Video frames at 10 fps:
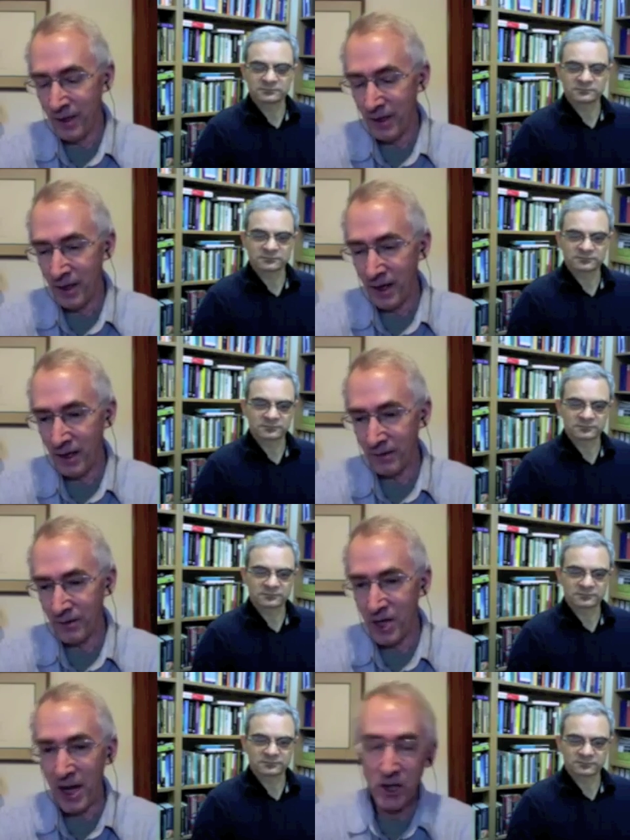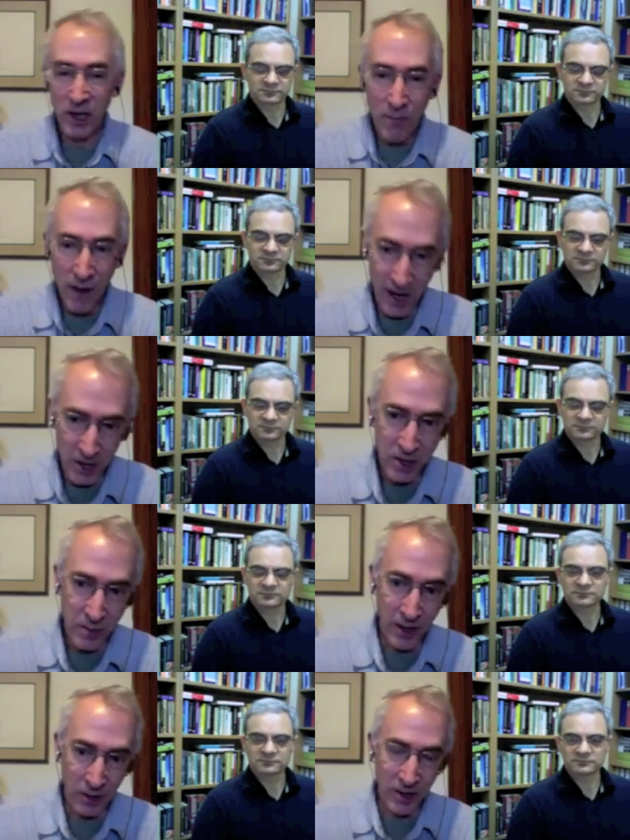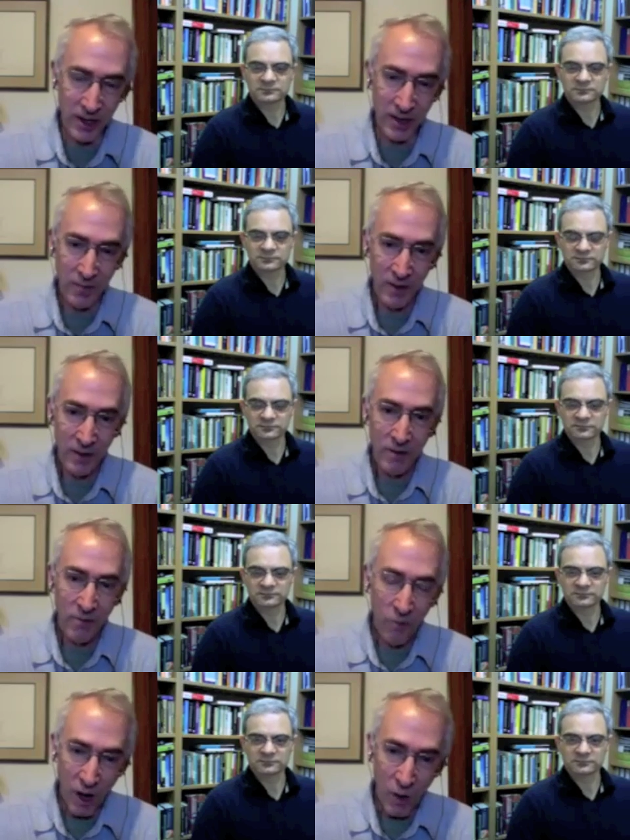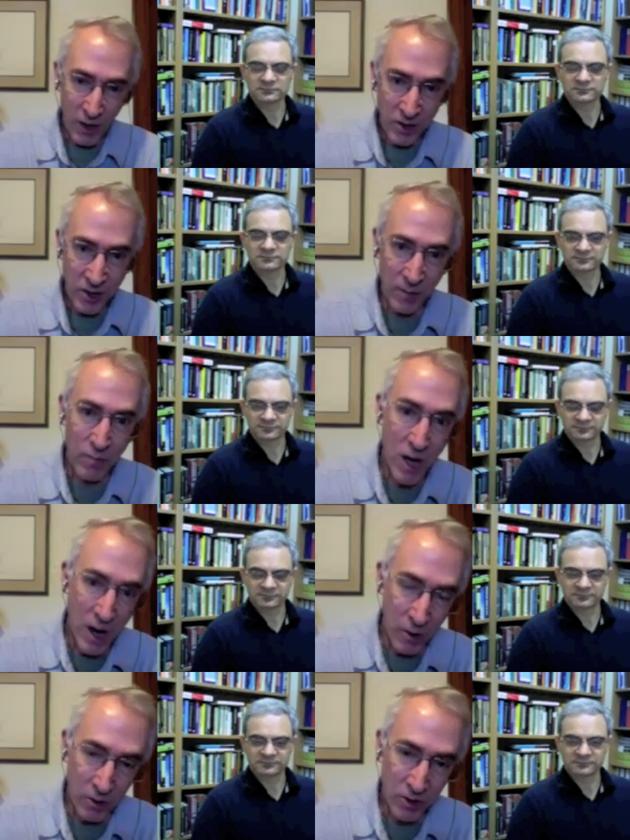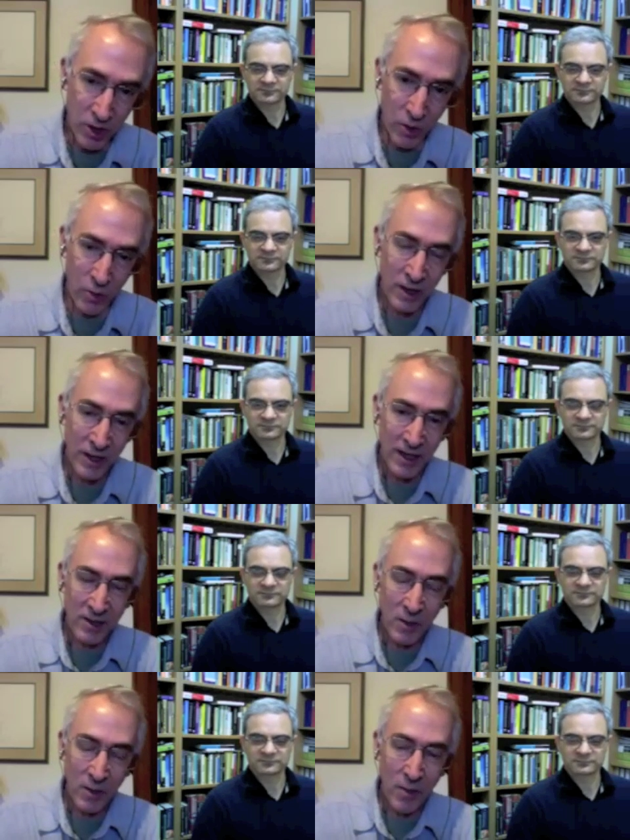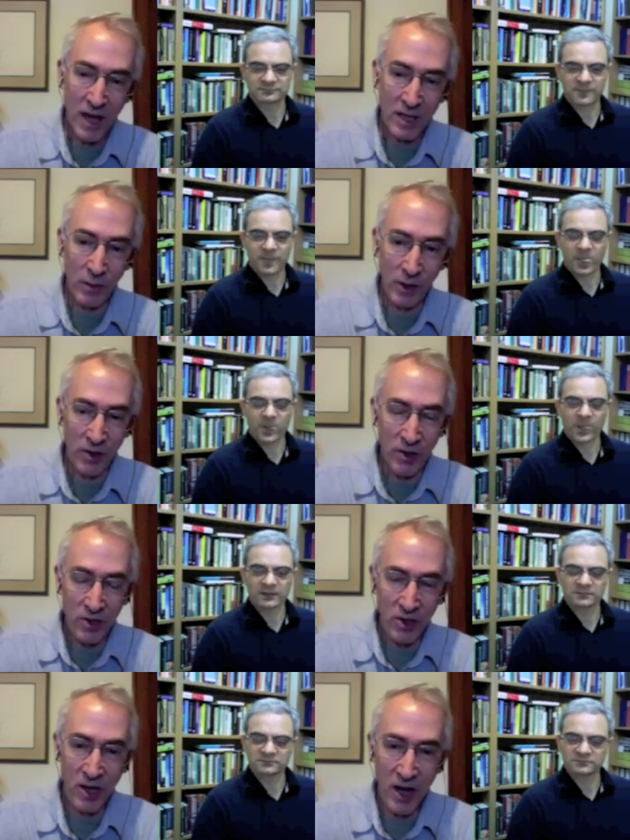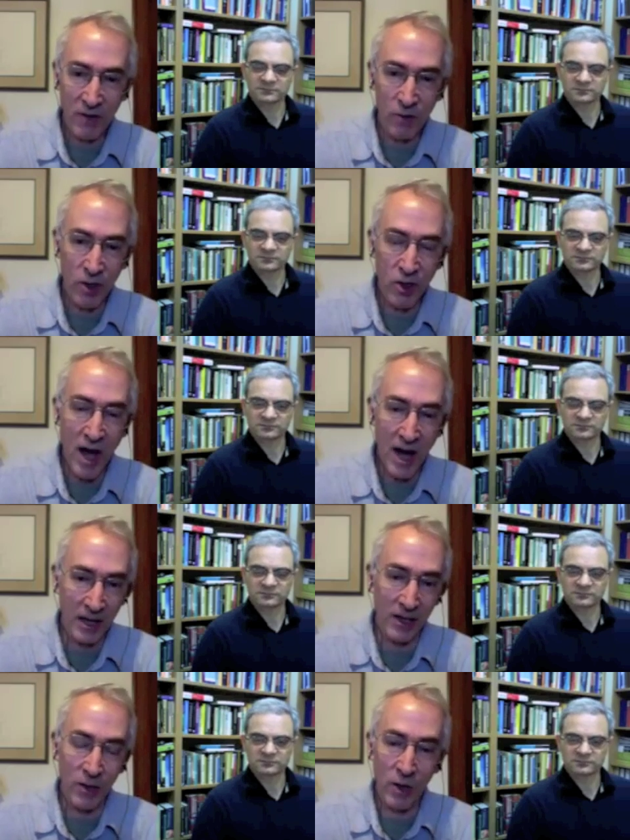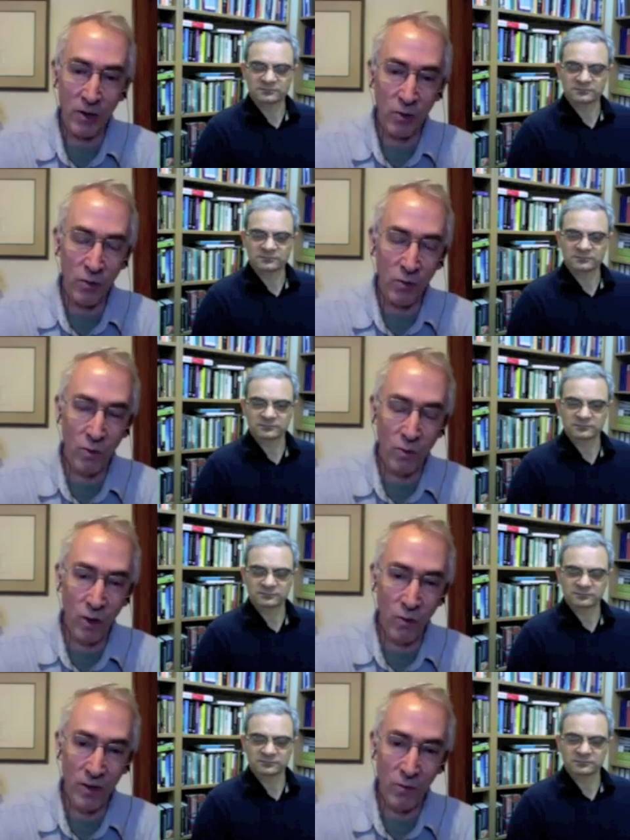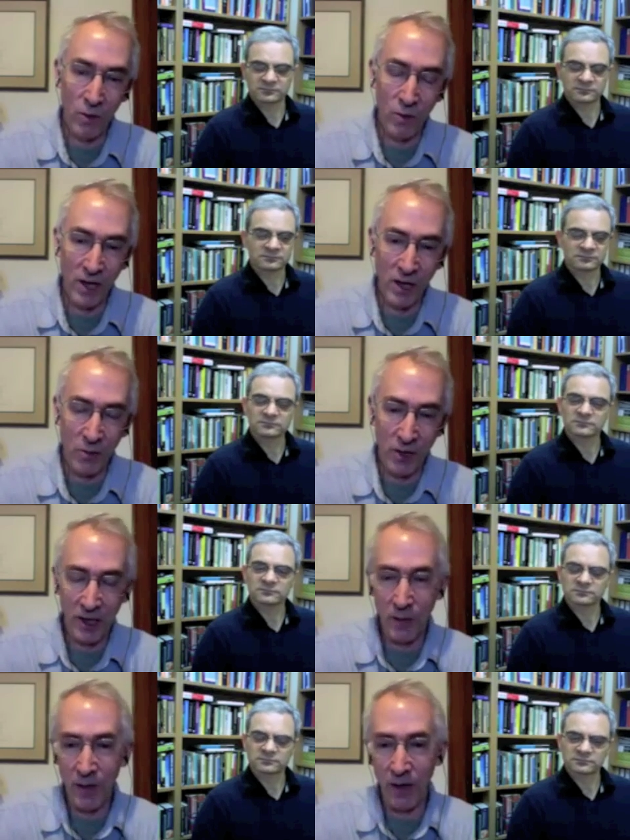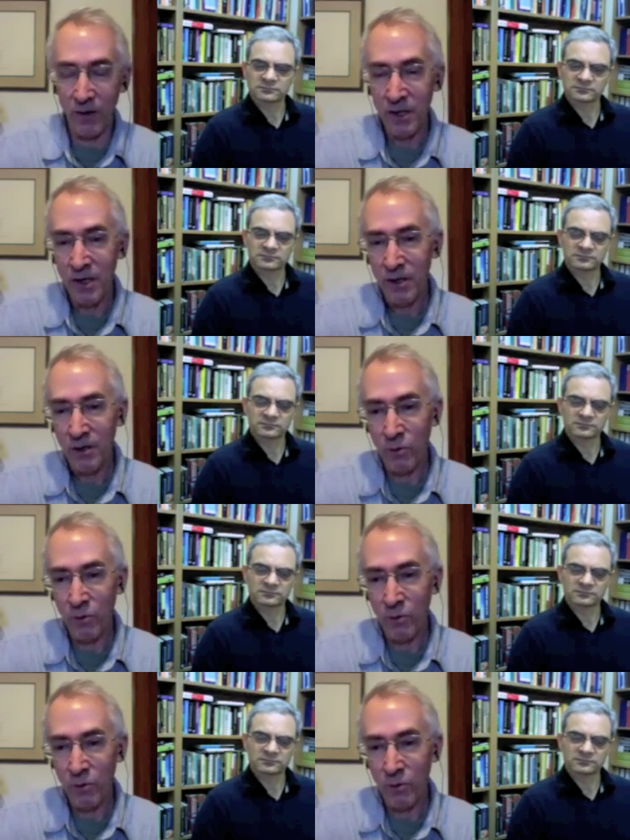Speaker 1: uh, changing much about the four question approach. So is it possible that these are kind of orthogonal, that what, the, what, we, what we end up thinking about the